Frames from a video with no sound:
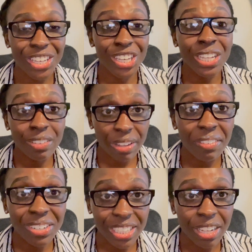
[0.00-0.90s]
could have
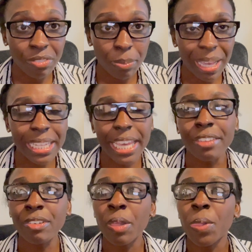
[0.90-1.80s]
ever done for my life,
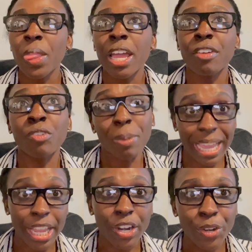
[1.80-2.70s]
for my
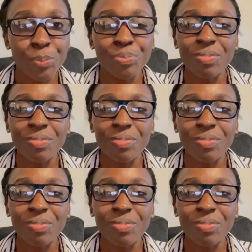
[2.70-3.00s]
hair.